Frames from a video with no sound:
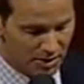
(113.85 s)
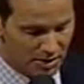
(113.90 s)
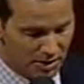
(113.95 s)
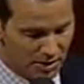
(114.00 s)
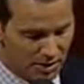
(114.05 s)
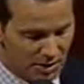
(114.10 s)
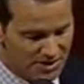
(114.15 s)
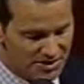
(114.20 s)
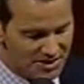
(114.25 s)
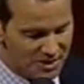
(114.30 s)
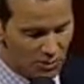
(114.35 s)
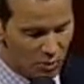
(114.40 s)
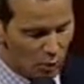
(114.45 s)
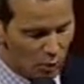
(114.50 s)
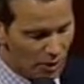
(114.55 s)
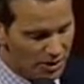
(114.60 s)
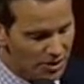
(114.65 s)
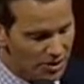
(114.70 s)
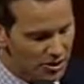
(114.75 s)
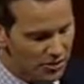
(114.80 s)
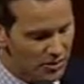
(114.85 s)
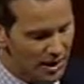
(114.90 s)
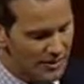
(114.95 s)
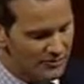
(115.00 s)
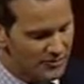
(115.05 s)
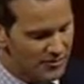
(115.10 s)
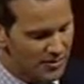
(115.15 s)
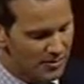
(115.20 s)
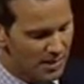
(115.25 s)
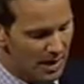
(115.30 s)
Less than 1 year
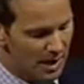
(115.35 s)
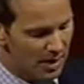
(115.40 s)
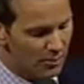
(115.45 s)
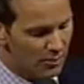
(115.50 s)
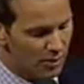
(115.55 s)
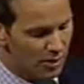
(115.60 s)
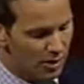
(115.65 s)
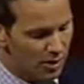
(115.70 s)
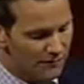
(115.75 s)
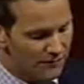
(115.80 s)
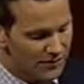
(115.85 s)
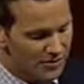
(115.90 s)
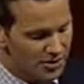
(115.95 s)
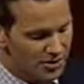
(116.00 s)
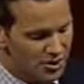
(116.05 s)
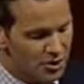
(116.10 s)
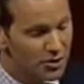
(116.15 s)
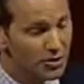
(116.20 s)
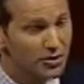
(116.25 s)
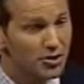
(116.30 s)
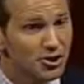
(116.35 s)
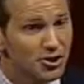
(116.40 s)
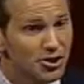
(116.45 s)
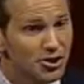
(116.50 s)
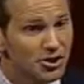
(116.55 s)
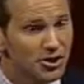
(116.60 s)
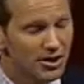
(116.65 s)
after the bomb went off at the church,